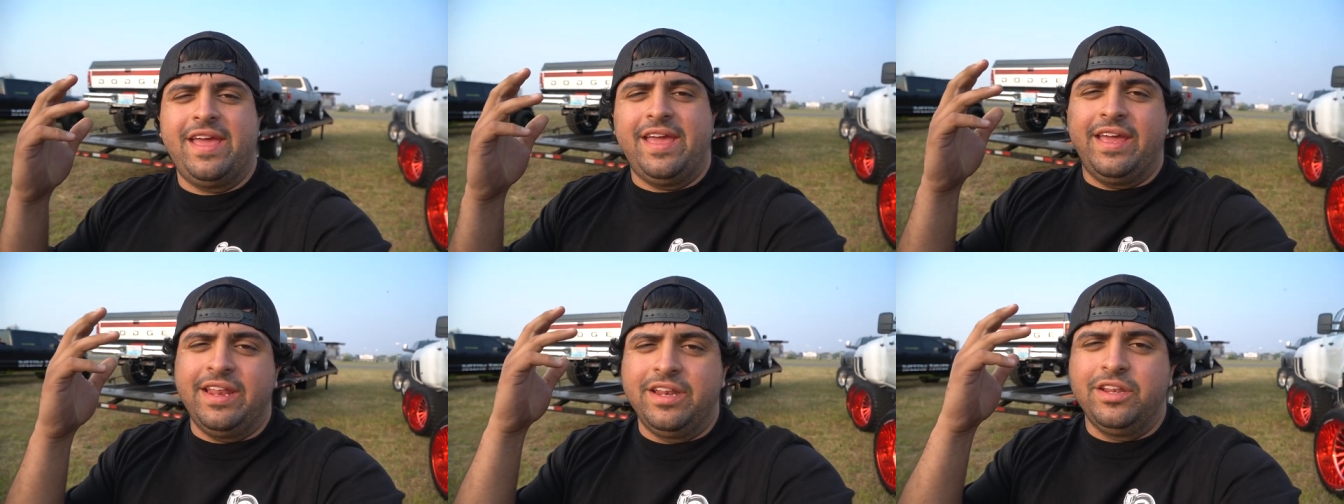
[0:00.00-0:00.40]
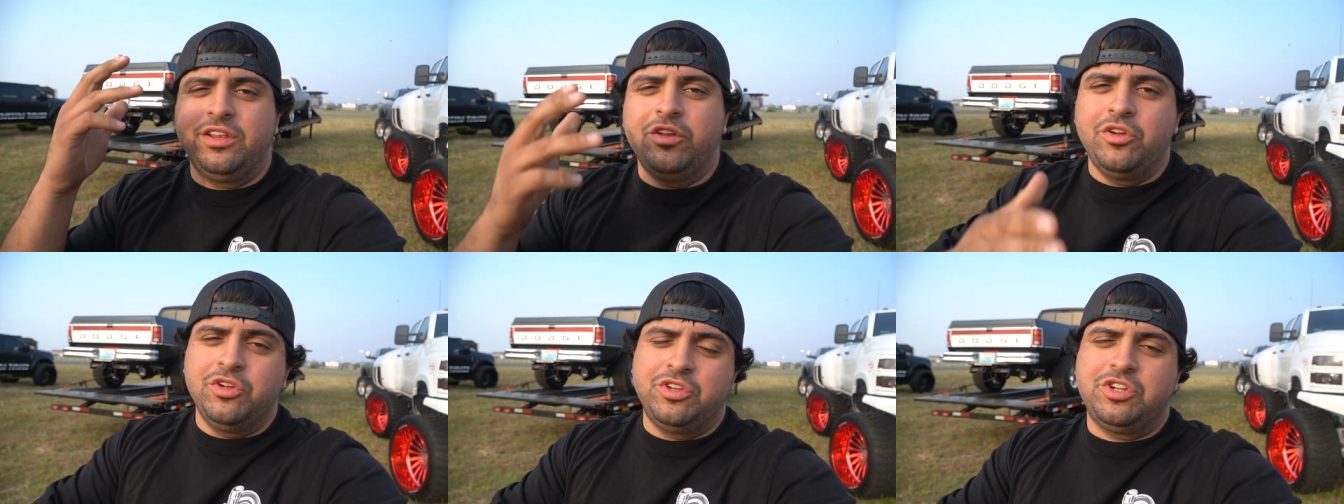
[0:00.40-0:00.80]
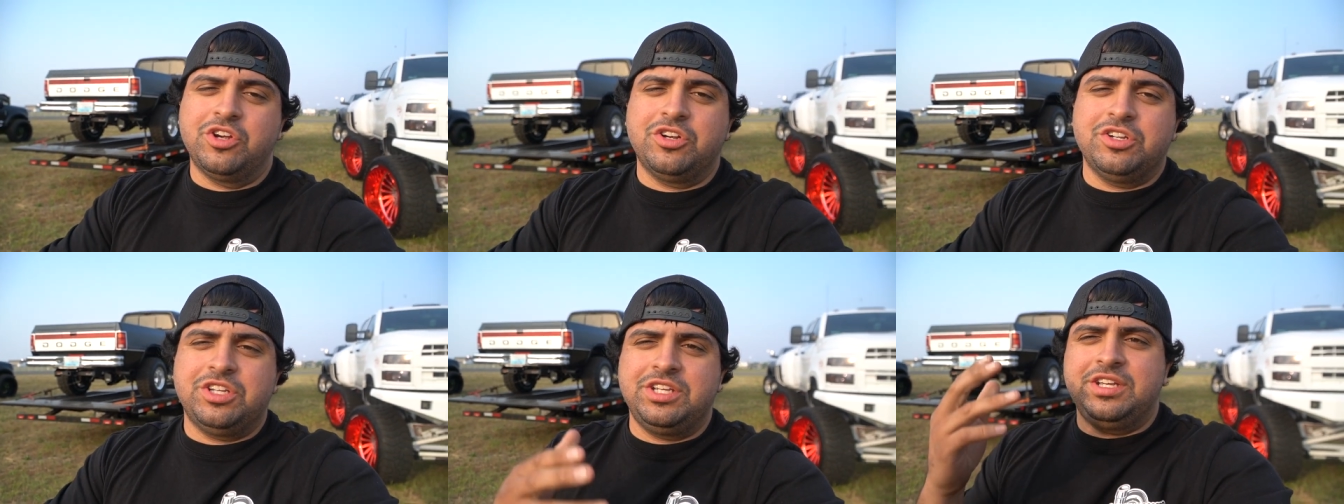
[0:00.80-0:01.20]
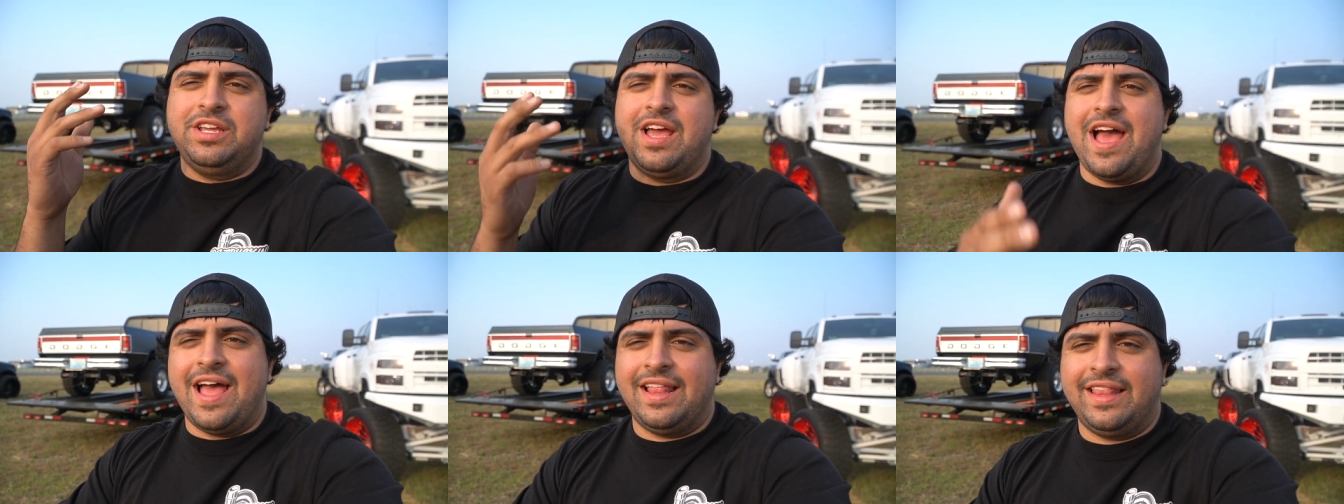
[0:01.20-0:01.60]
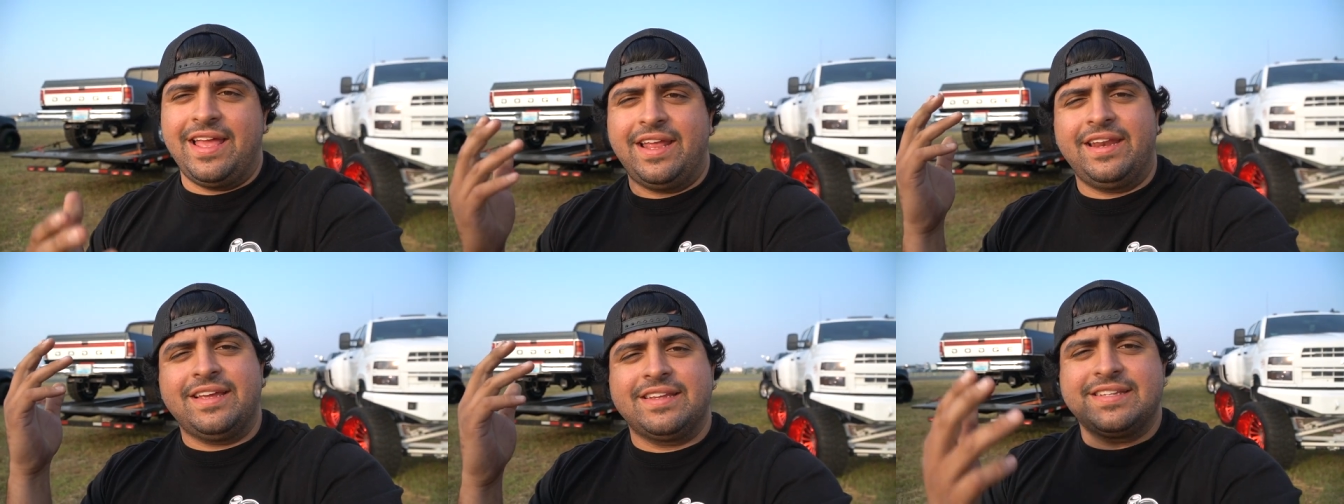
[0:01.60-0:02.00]
in New Jersey
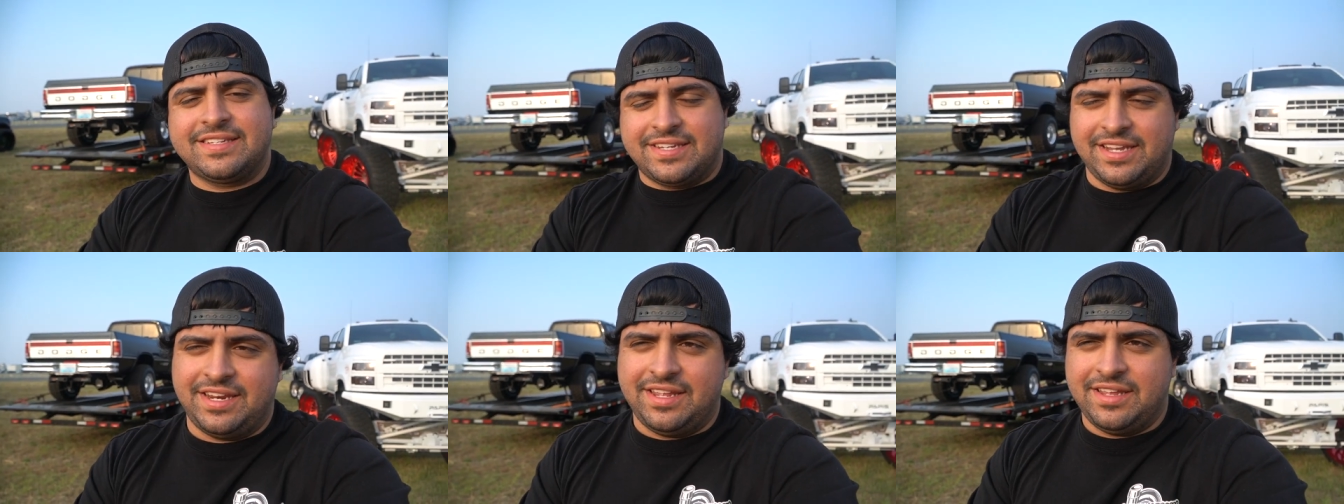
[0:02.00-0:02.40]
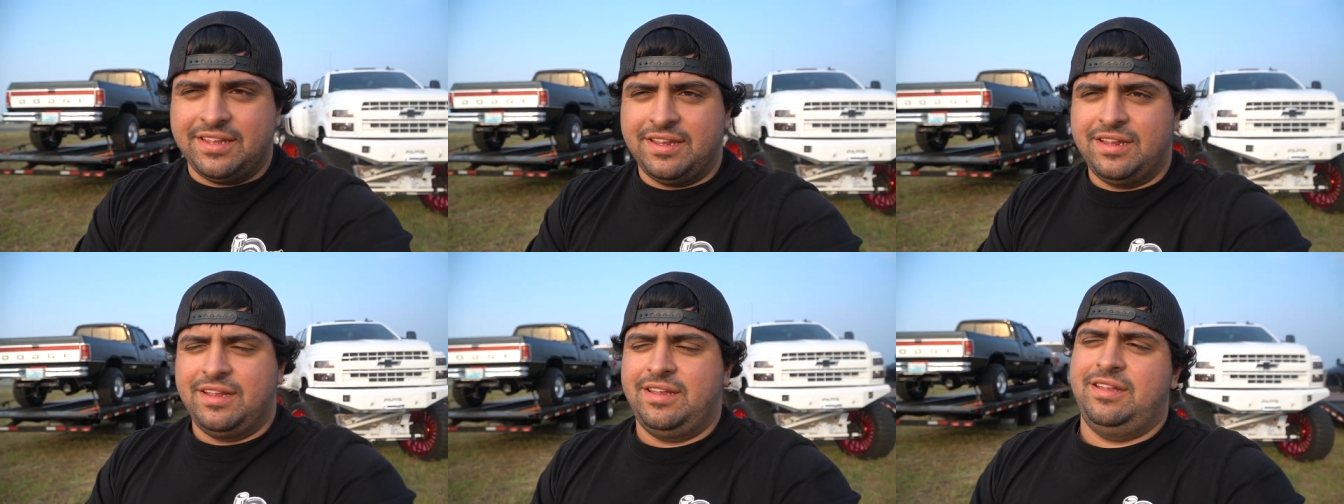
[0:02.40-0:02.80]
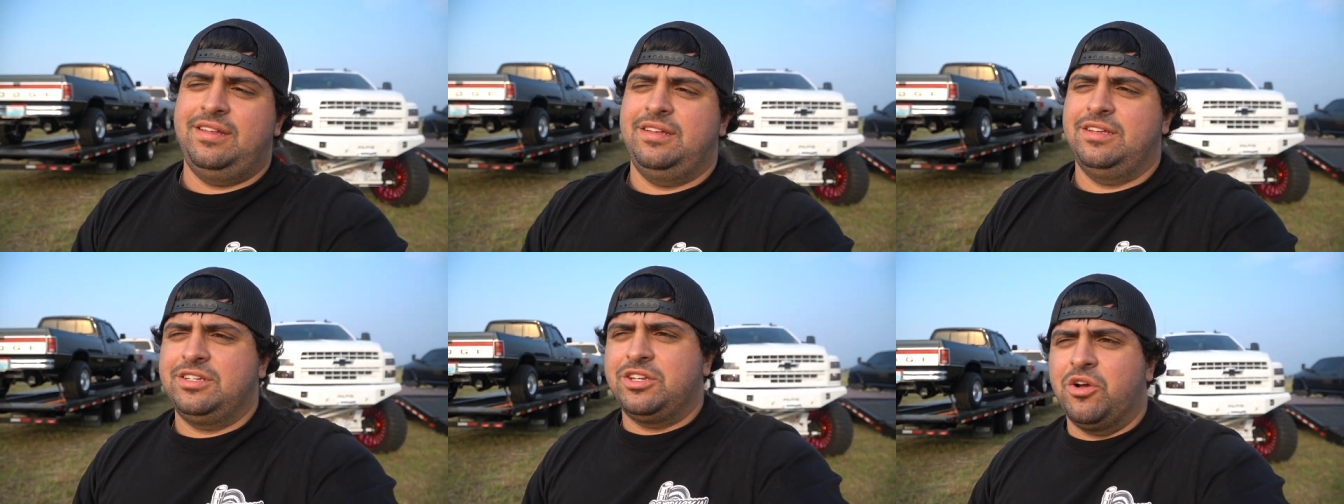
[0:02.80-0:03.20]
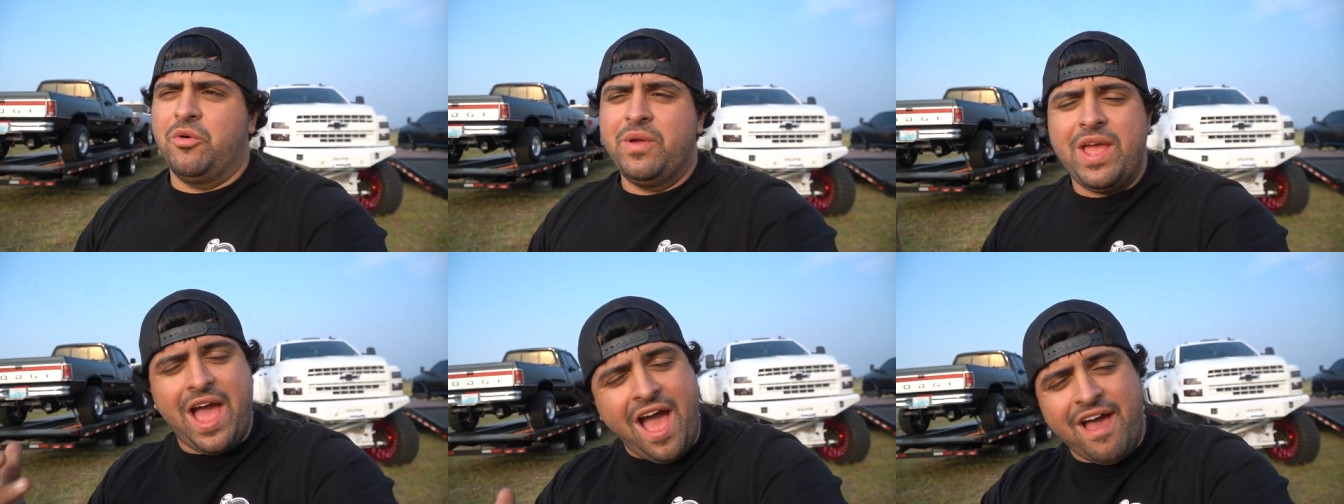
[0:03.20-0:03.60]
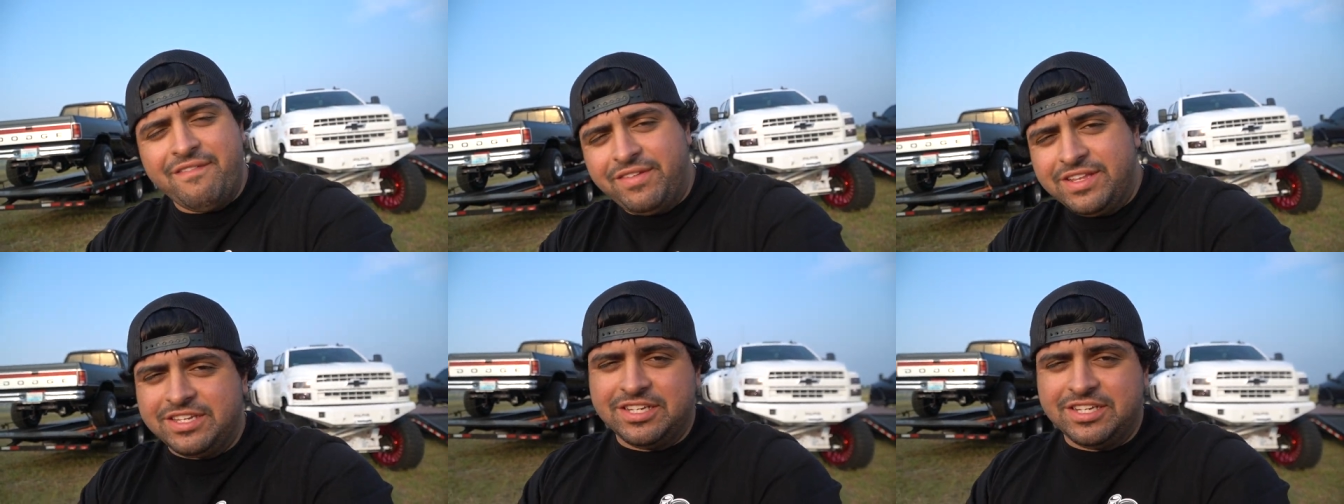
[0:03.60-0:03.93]
Atlantic City so we haven't